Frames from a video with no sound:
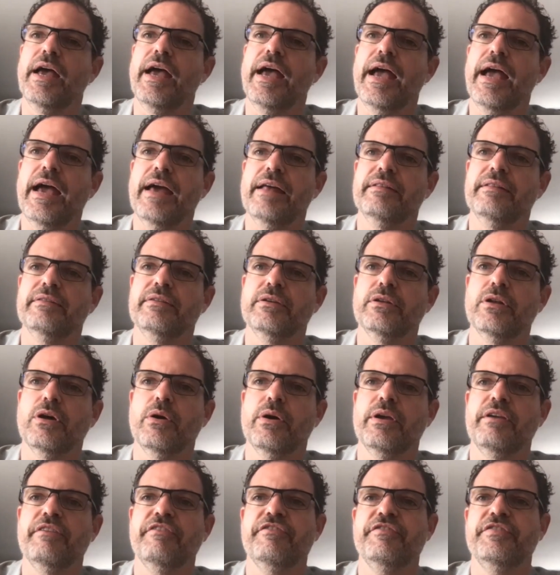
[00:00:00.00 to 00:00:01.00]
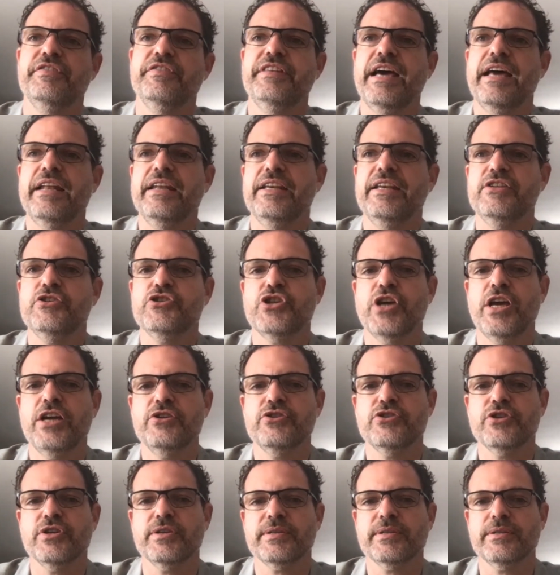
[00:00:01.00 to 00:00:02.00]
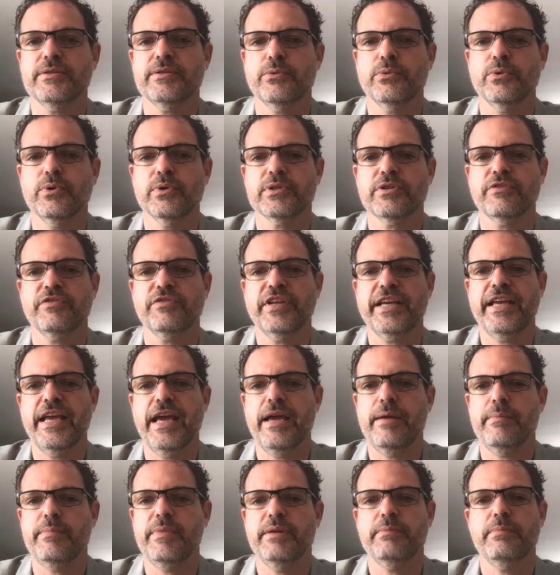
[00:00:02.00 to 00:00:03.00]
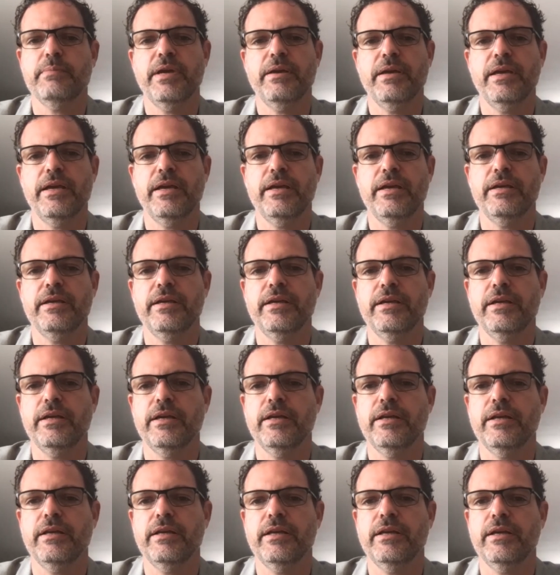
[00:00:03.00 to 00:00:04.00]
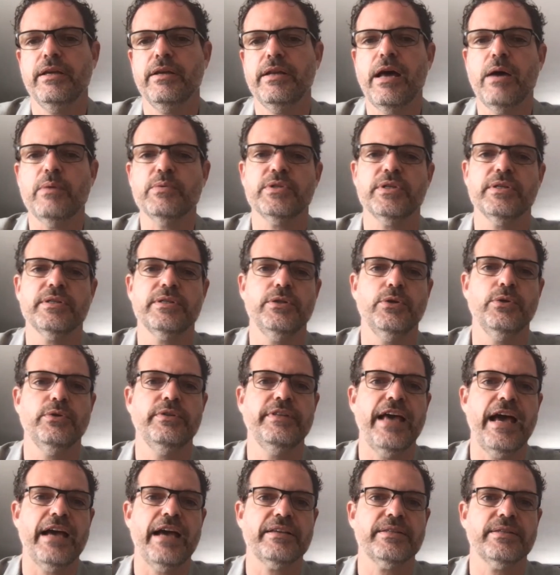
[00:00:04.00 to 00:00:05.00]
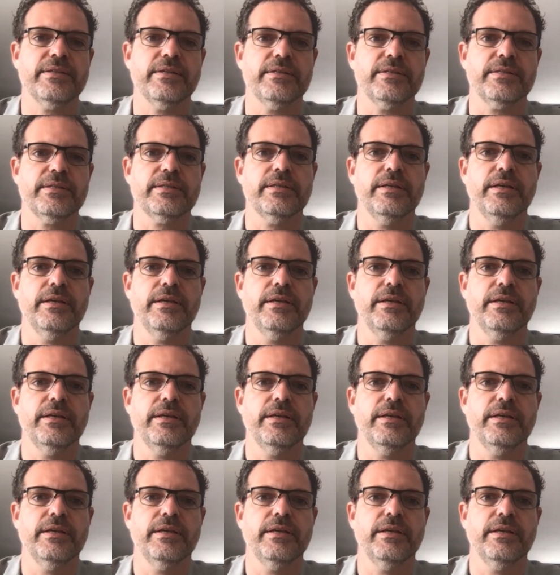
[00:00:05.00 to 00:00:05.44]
And if then he changes the rules of the game, he announces new taxes,